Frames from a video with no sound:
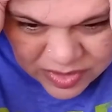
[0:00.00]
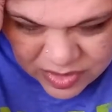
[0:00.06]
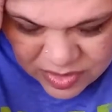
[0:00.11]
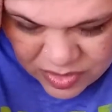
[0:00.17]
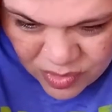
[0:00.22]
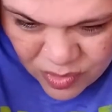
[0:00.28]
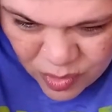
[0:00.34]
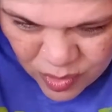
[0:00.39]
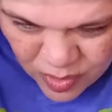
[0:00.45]
to
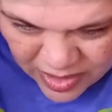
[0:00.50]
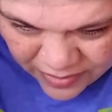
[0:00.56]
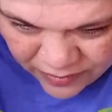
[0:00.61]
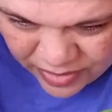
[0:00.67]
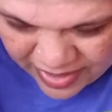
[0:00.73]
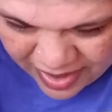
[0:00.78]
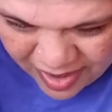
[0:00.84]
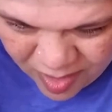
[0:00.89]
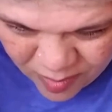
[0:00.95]
do of
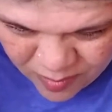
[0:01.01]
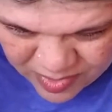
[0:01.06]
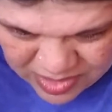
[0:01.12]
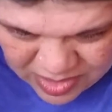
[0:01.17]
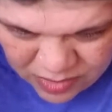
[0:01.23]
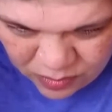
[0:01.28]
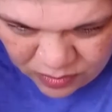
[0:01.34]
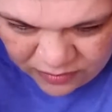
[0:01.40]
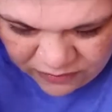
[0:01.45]
how
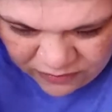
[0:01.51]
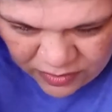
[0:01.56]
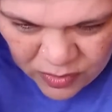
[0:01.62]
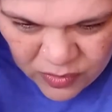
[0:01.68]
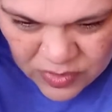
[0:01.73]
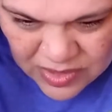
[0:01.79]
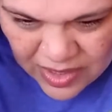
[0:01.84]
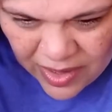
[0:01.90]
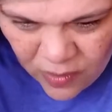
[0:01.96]
many
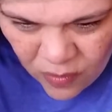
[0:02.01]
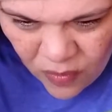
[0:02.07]
reviews I